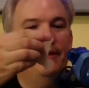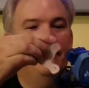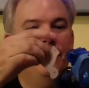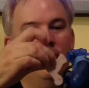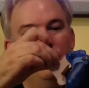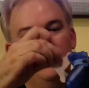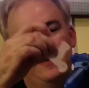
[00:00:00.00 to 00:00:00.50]

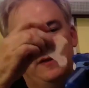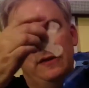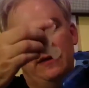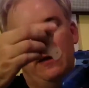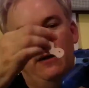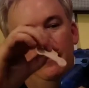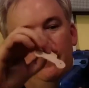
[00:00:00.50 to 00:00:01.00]
that
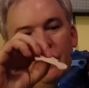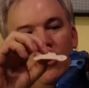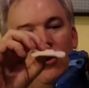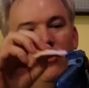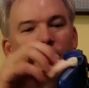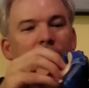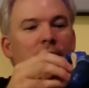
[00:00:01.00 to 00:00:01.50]
goes
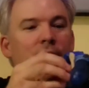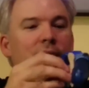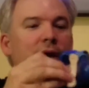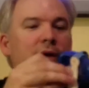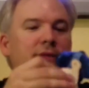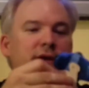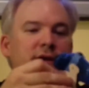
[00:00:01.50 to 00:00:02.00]
all the way
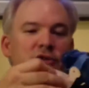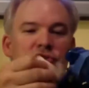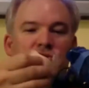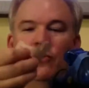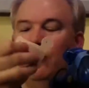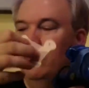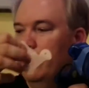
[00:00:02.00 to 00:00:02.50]
around the
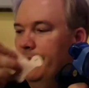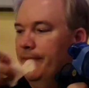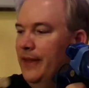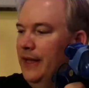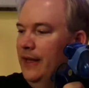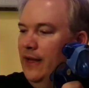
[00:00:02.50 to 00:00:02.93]
controller.